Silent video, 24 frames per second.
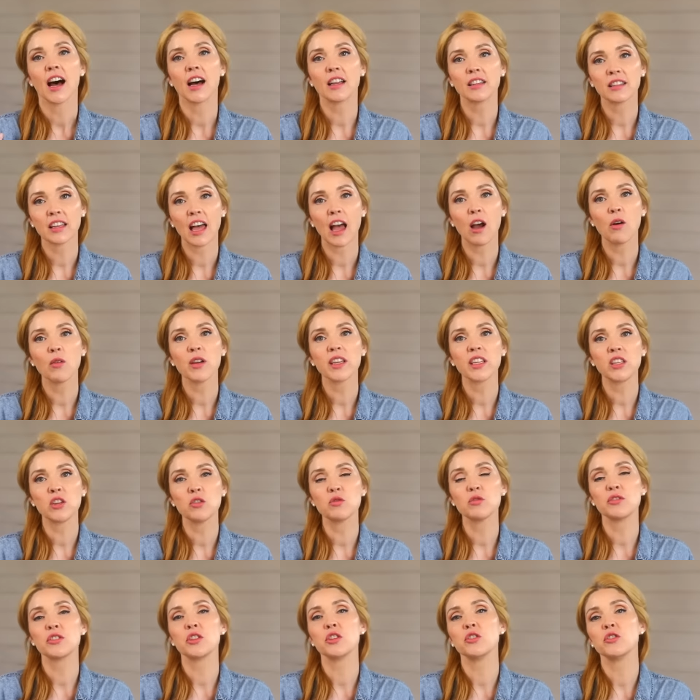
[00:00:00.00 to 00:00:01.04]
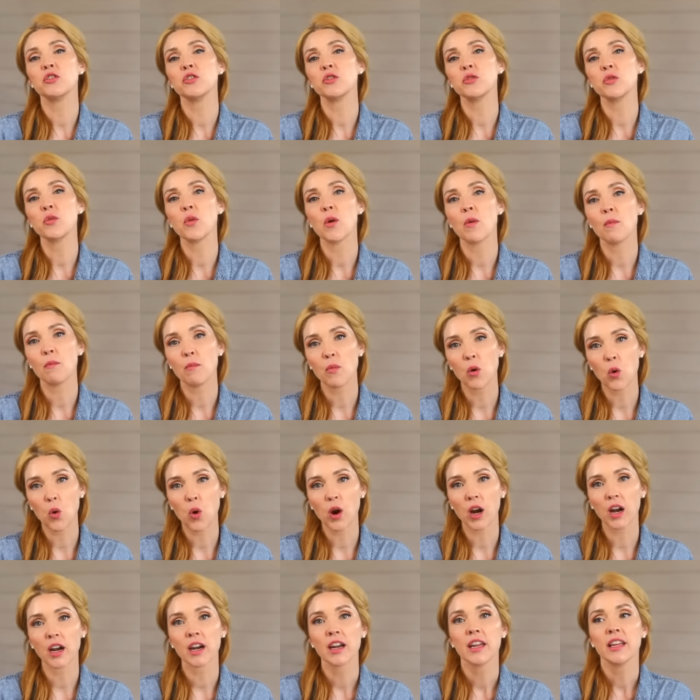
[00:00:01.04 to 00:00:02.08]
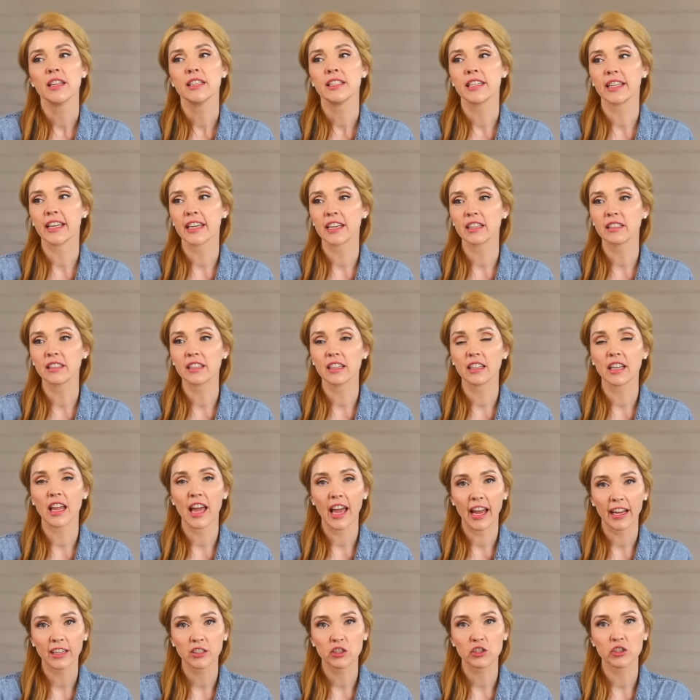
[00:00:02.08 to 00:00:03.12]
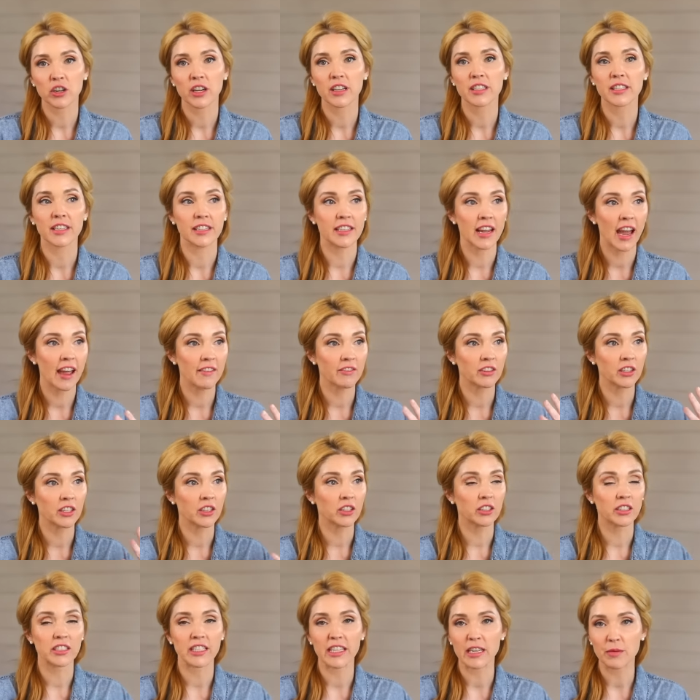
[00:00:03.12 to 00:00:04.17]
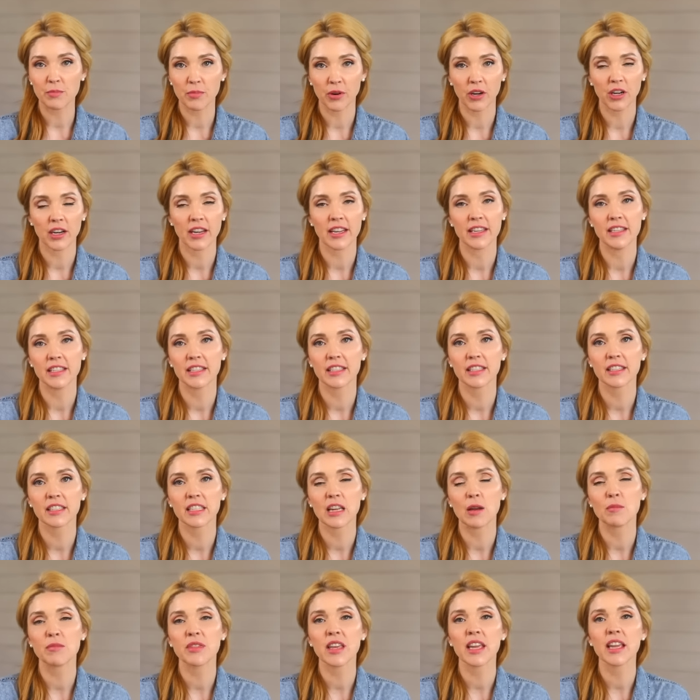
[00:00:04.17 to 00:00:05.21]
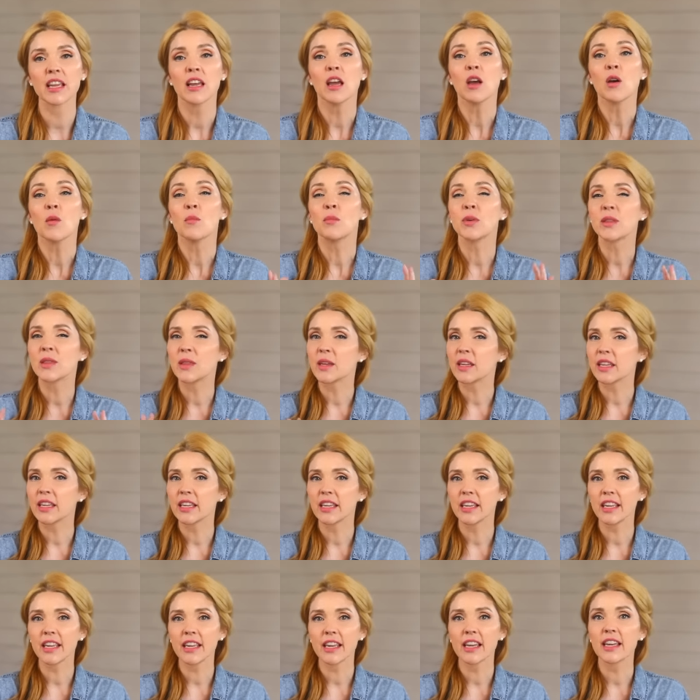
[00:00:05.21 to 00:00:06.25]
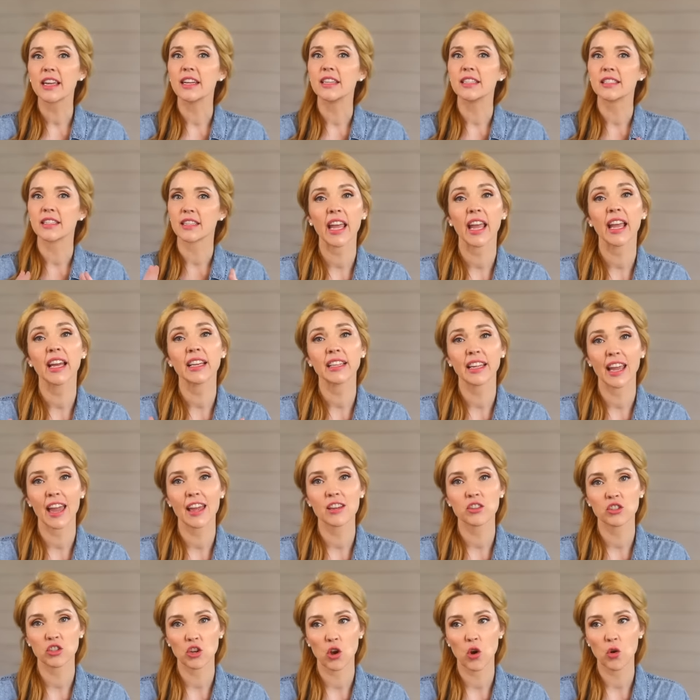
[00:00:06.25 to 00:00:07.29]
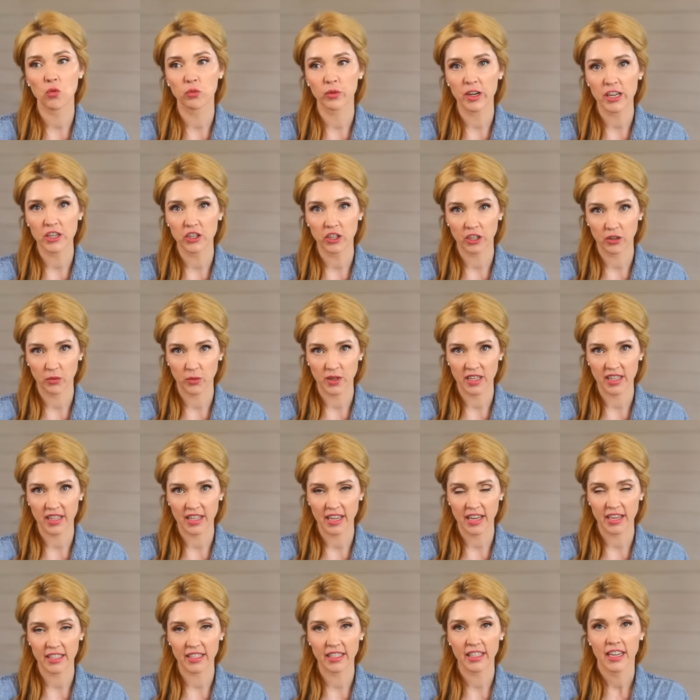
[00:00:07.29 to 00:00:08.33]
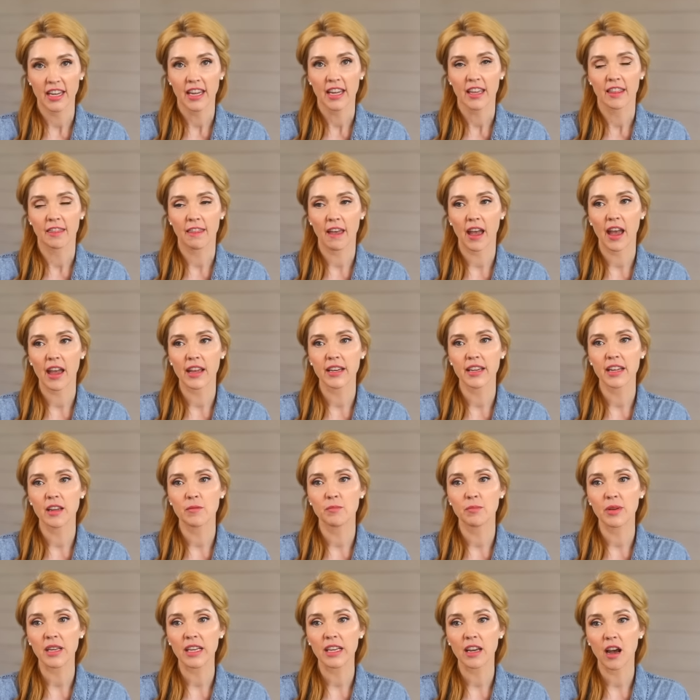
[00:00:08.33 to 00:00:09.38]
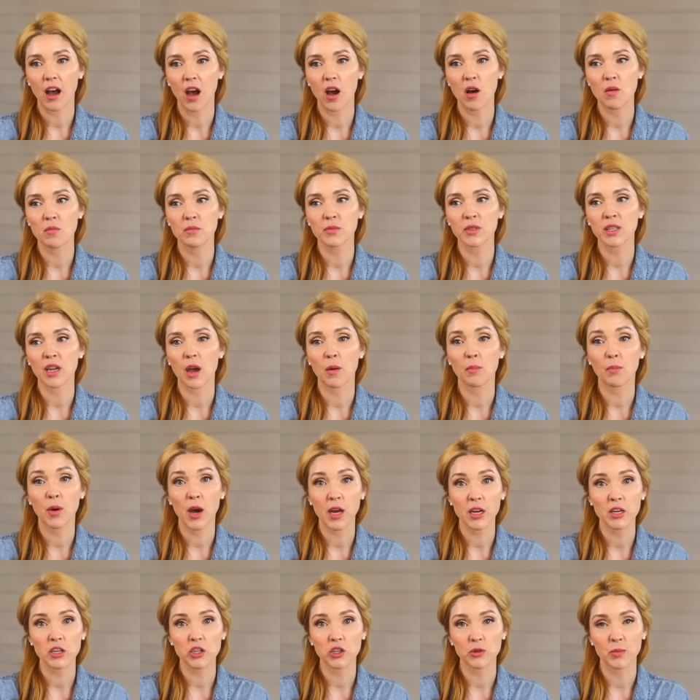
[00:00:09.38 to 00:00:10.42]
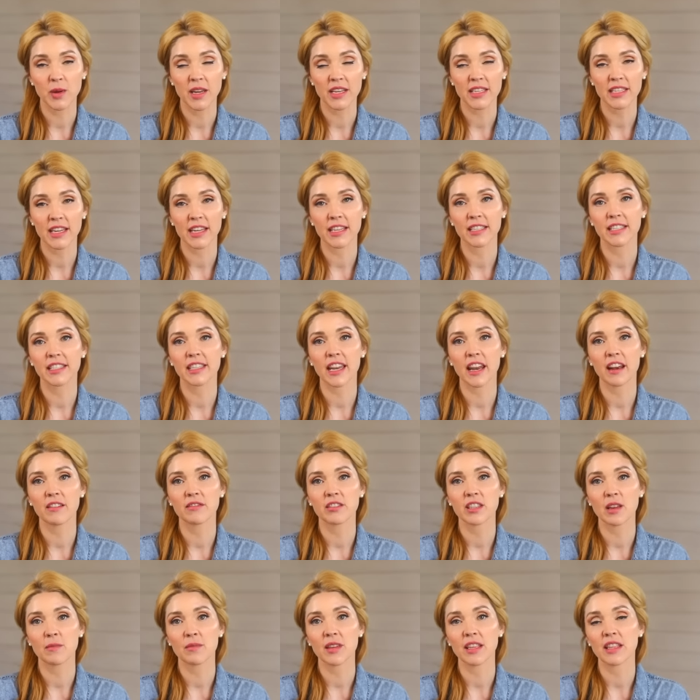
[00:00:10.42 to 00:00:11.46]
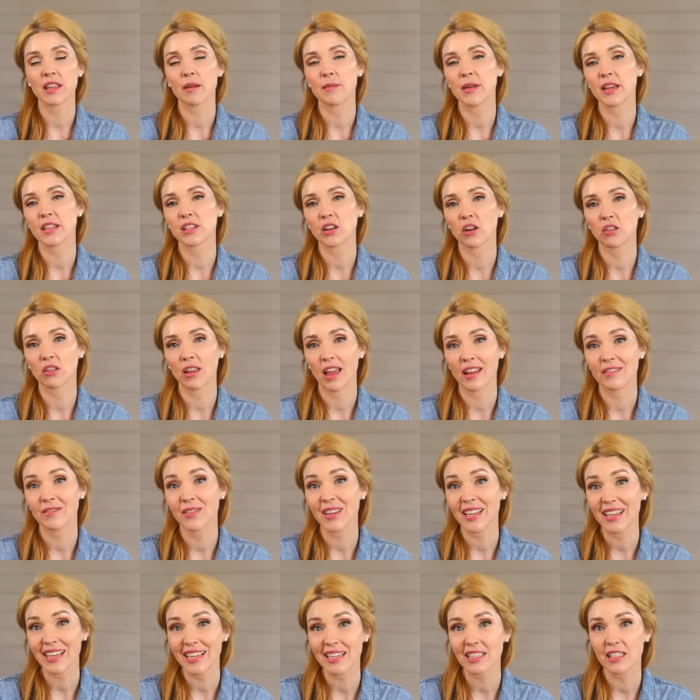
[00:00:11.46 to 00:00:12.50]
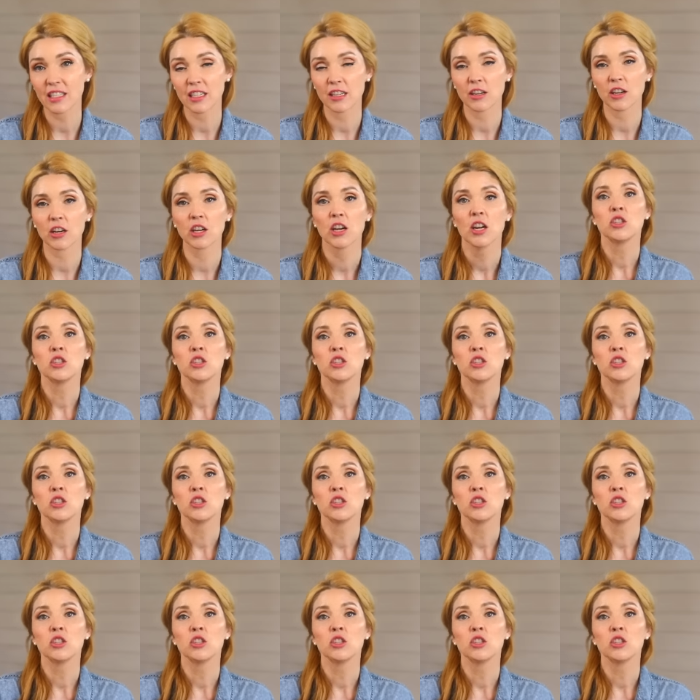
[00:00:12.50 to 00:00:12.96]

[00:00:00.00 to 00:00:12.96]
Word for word: allowing you to do more, to get a little extra, to dive a little deeper into something. But the key is can't get so rigid with this that it becomes a punishment instead of something that makes our life easier.